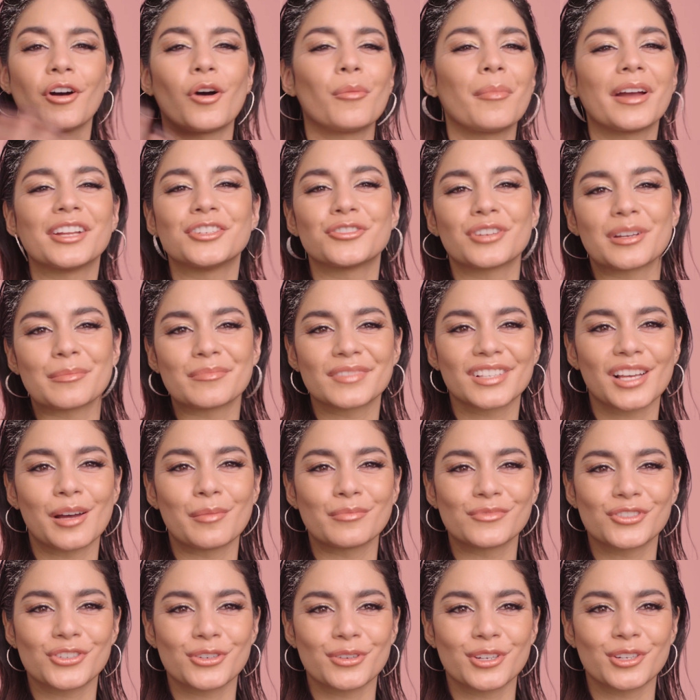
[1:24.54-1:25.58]
all my dreams
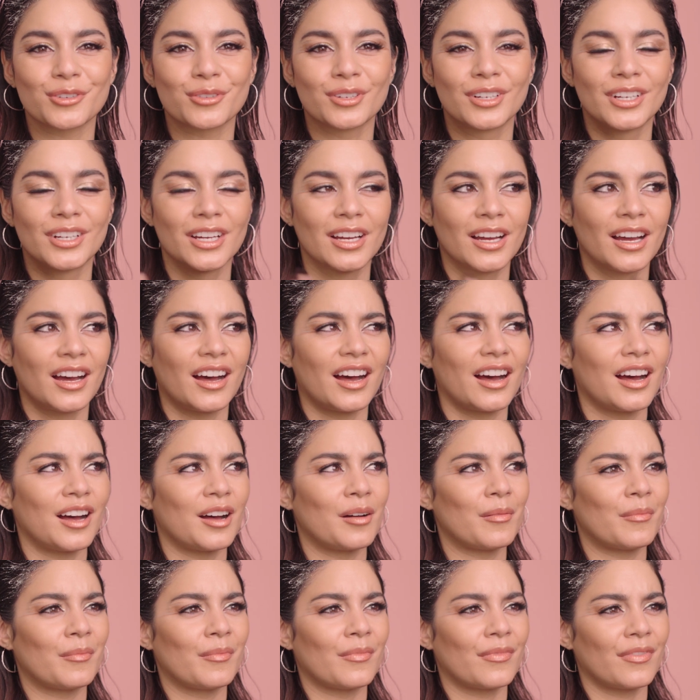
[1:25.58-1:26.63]
come true.
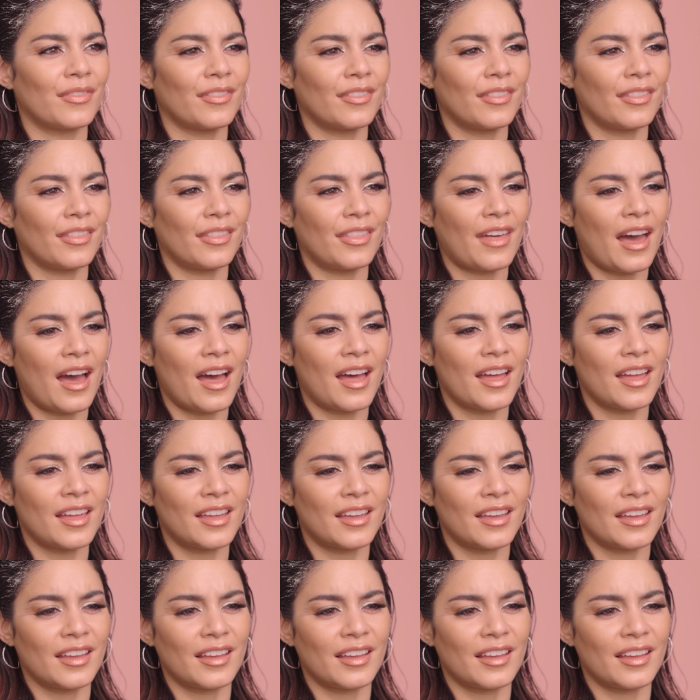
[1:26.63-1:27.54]
That